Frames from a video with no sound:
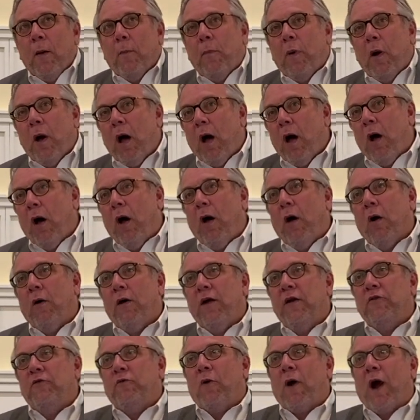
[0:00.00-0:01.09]
Paul
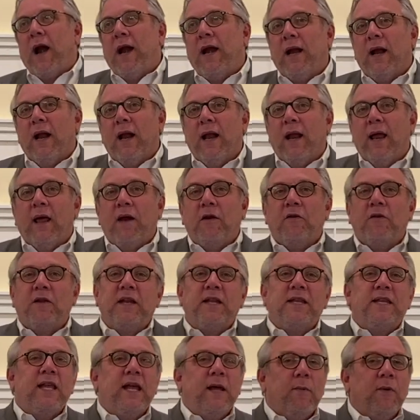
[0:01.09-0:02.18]
is writing a letter to
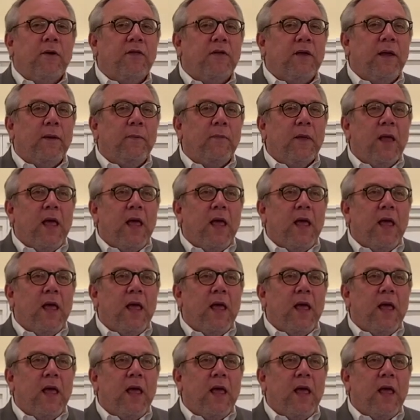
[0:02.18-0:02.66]
Timothy.